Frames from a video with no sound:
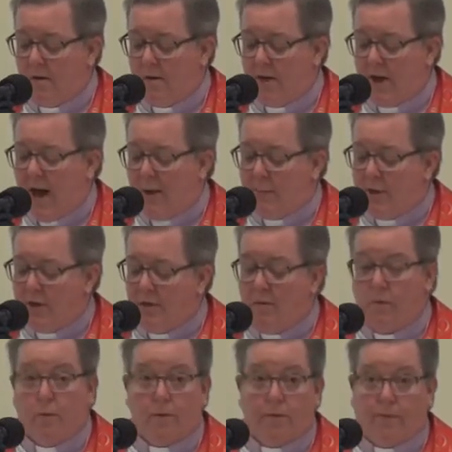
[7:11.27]
to capture
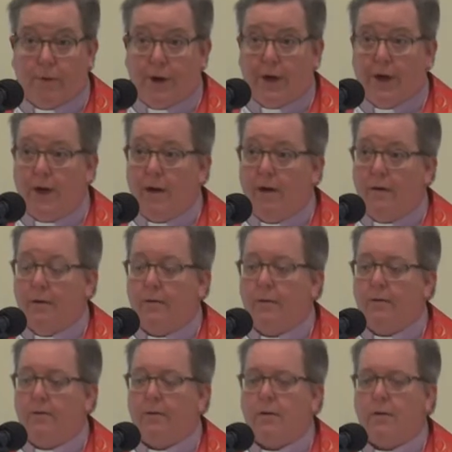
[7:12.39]
or free
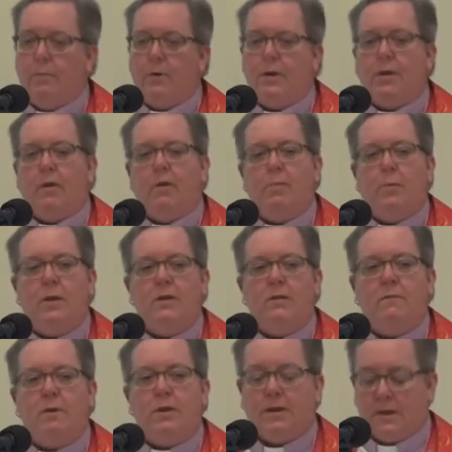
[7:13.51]
a particular piece
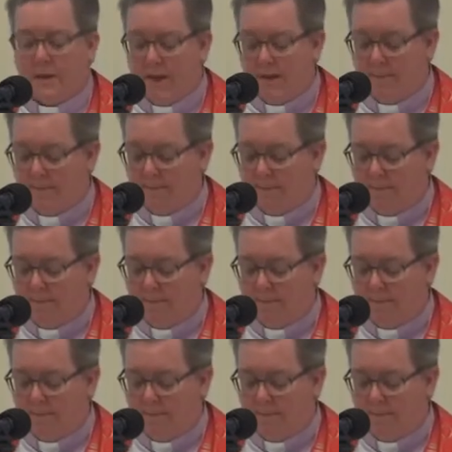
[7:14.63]
of real estate.